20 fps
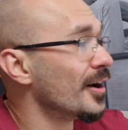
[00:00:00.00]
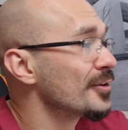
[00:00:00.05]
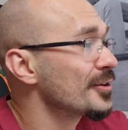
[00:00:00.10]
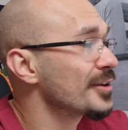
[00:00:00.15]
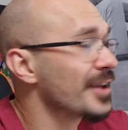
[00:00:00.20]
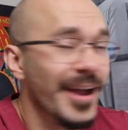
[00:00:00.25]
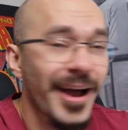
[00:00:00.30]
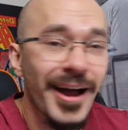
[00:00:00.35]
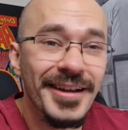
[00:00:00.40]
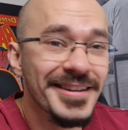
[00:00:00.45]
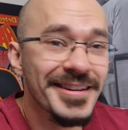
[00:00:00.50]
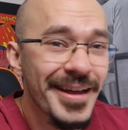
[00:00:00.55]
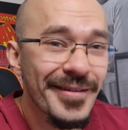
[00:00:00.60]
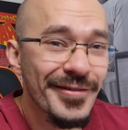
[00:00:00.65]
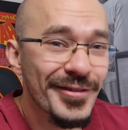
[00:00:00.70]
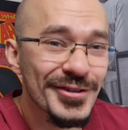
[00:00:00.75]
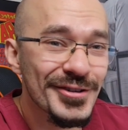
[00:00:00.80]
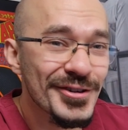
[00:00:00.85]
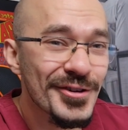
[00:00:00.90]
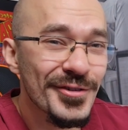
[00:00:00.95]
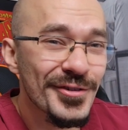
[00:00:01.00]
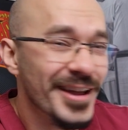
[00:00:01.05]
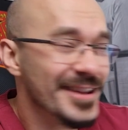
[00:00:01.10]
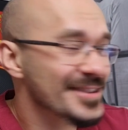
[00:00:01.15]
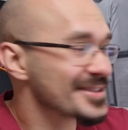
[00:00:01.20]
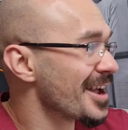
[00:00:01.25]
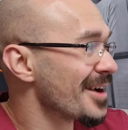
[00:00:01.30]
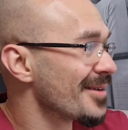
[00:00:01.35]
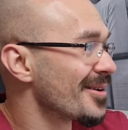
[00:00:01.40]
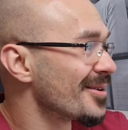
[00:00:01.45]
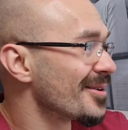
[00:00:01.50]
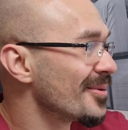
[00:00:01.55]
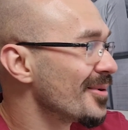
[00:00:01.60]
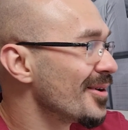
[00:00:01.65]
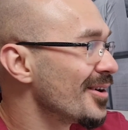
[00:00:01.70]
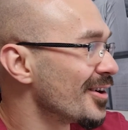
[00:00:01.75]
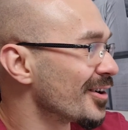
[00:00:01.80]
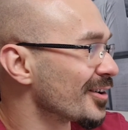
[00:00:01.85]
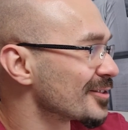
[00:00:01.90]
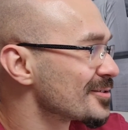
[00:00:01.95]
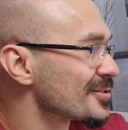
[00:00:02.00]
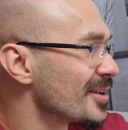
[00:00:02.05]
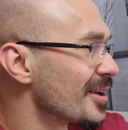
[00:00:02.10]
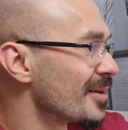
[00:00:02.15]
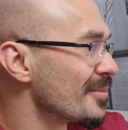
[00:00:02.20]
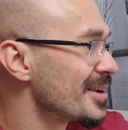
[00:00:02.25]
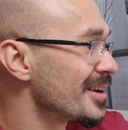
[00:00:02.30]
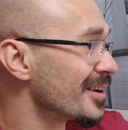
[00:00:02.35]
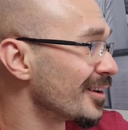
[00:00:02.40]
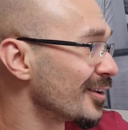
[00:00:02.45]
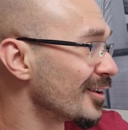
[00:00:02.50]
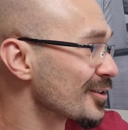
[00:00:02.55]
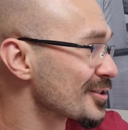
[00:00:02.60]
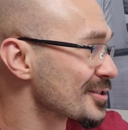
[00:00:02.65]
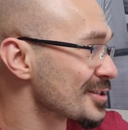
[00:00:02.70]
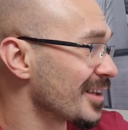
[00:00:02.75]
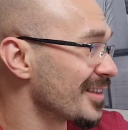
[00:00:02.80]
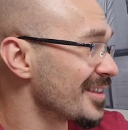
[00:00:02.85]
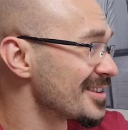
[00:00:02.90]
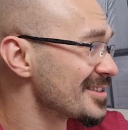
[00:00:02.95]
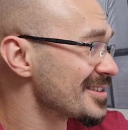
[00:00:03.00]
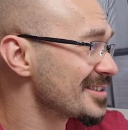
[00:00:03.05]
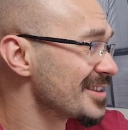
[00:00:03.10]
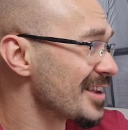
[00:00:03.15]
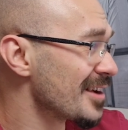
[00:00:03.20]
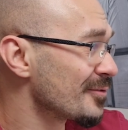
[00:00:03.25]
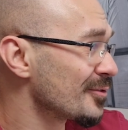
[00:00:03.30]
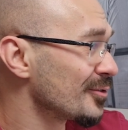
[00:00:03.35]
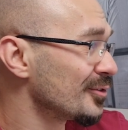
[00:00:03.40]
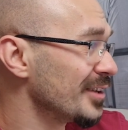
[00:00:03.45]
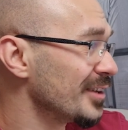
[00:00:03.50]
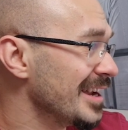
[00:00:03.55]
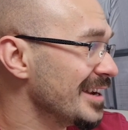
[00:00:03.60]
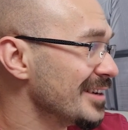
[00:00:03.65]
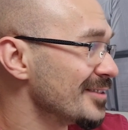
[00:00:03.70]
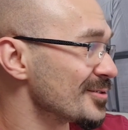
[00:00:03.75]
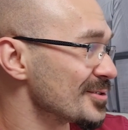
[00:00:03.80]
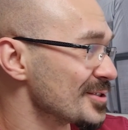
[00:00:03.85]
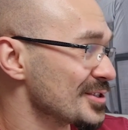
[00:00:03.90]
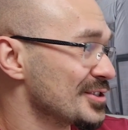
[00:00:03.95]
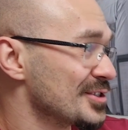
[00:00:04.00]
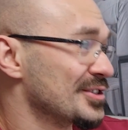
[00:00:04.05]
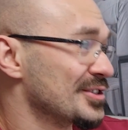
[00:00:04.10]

Okay, I never knew that's how it worked. I mean, it looks like there's several needles